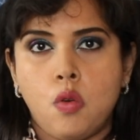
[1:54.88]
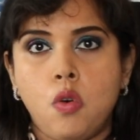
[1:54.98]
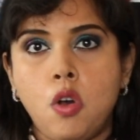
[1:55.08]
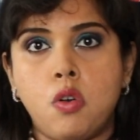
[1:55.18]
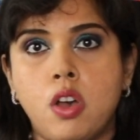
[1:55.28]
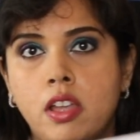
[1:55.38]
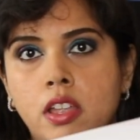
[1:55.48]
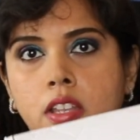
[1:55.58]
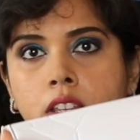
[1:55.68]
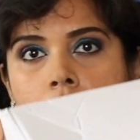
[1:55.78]
Whew,
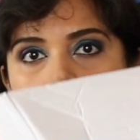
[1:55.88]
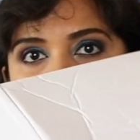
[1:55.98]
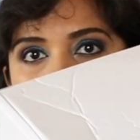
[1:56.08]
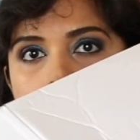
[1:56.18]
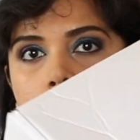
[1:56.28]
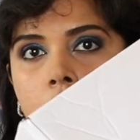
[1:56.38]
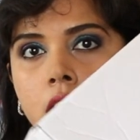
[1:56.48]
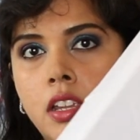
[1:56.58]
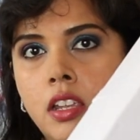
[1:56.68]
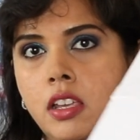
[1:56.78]
that's done
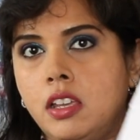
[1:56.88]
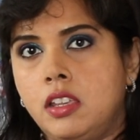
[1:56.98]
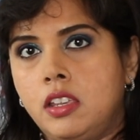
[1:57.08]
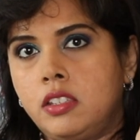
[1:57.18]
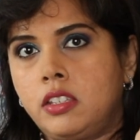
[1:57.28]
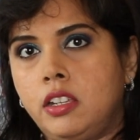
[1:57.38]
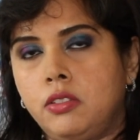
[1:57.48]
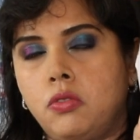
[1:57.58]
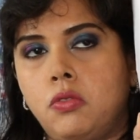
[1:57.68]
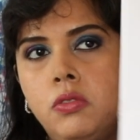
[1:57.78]
sealed
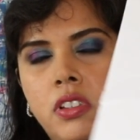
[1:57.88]
on all